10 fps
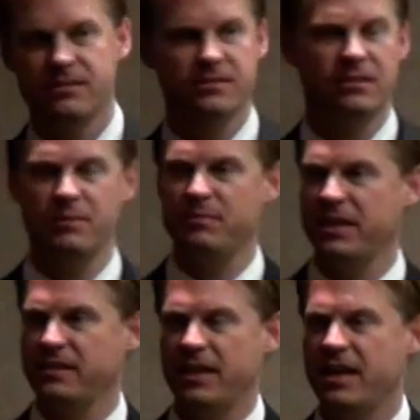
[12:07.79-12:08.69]
It's going to be a
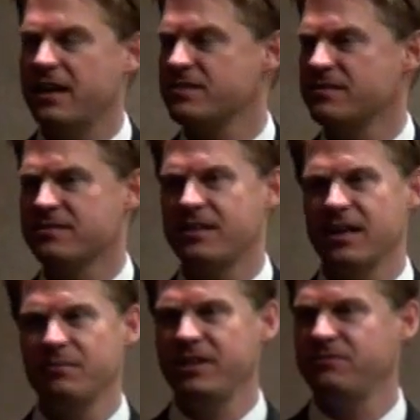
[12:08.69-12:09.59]
pain in the ass. It's
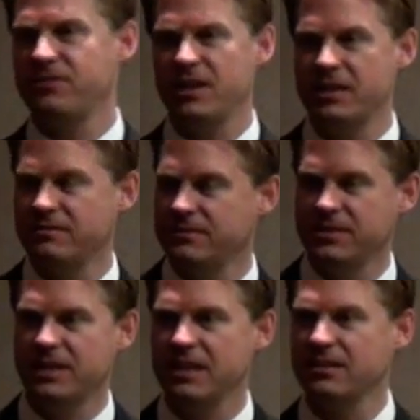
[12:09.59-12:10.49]
not going to be fun.
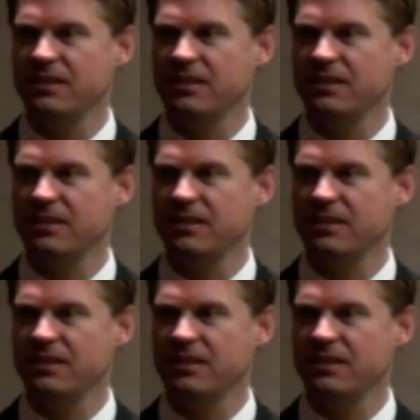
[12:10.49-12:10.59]
You're not going to